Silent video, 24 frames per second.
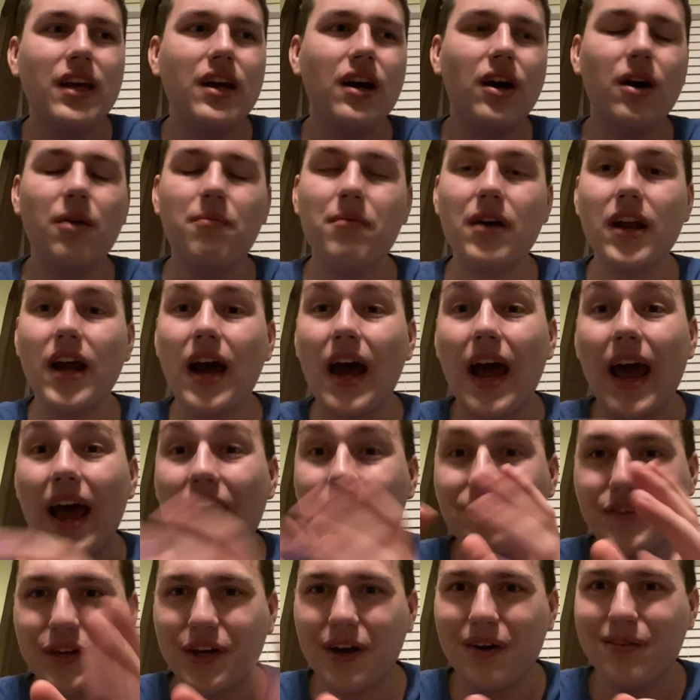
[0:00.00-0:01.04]
but I have
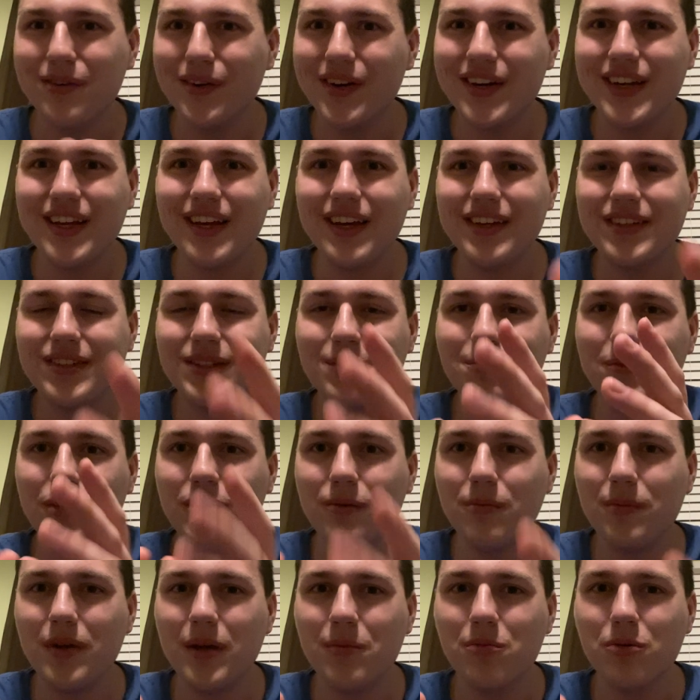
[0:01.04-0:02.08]
to cover it in case some new
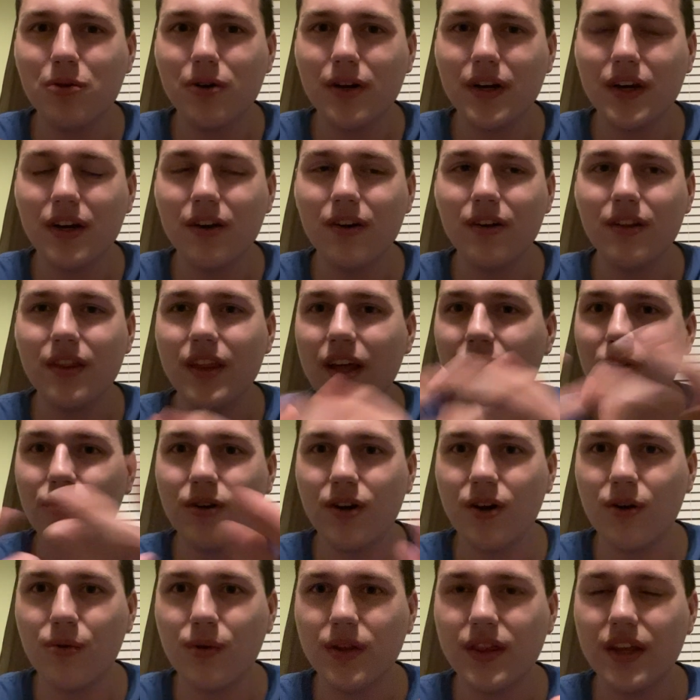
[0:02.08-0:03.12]
people are here and they don't
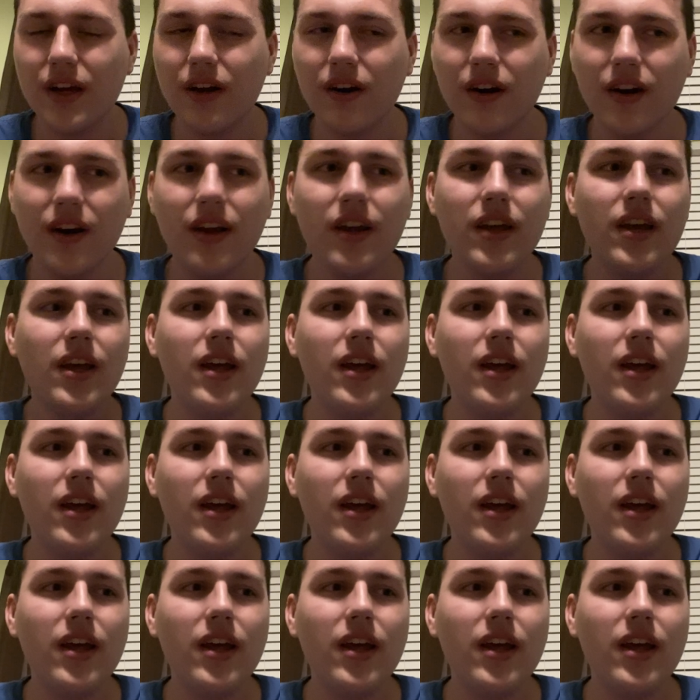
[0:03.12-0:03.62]
know what they are.